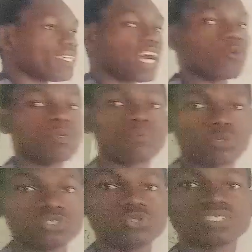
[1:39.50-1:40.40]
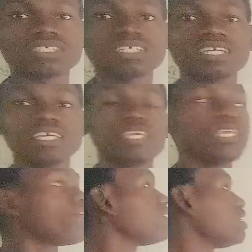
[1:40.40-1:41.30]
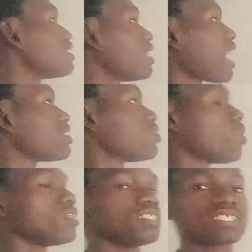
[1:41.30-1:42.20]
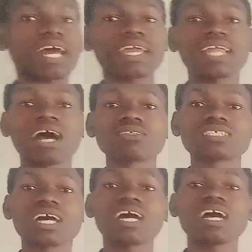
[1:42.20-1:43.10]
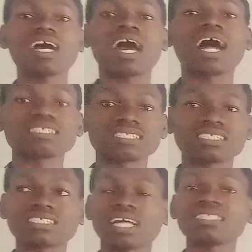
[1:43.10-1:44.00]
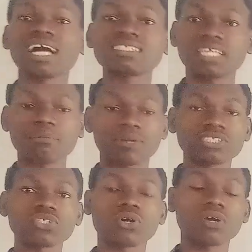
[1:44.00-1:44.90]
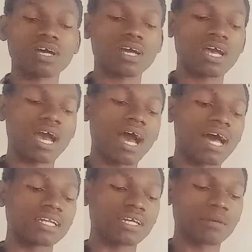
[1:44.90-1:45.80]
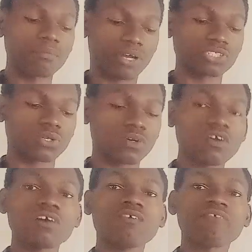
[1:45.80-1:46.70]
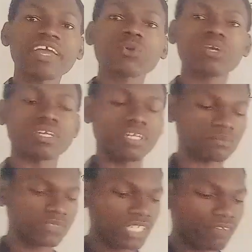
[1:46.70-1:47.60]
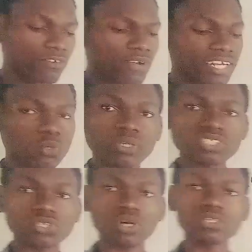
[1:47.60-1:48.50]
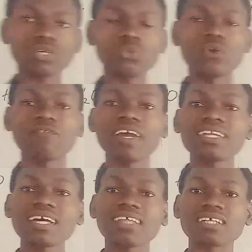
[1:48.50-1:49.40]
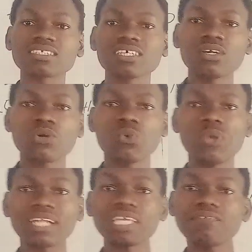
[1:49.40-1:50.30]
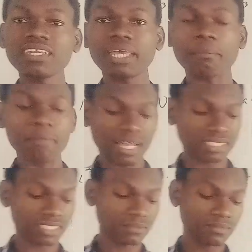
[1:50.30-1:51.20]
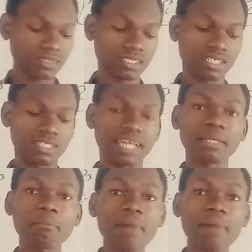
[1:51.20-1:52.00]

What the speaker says: that will be produced if this reaction is carried out at standard temperature and pressure. Very quickly, if you look at the question, you will find out that we are given a mass, that the